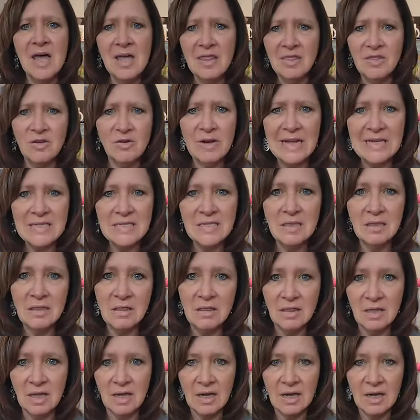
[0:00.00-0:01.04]
They're nice and
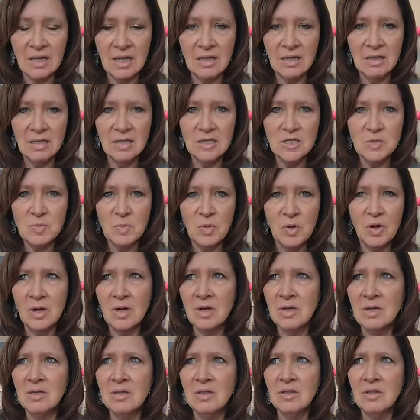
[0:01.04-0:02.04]
thick in this book.